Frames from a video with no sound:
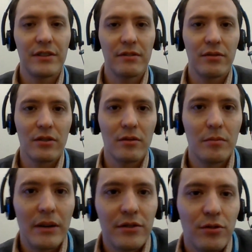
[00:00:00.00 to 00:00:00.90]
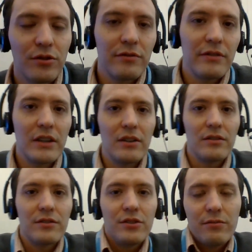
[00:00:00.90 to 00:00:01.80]
Um, it's selling for about
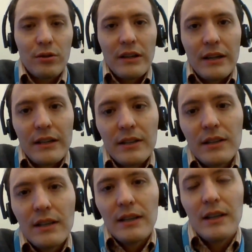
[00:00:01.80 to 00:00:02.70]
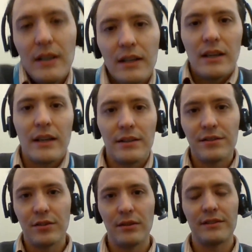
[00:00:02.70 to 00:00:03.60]
$250, 249
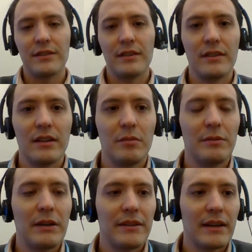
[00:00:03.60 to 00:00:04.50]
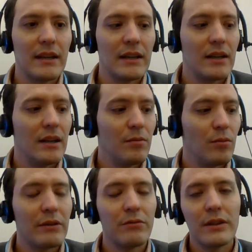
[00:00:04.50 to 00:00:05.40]
And so that's a little bit
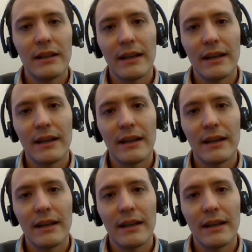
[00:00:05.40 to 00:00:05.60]
about that kit.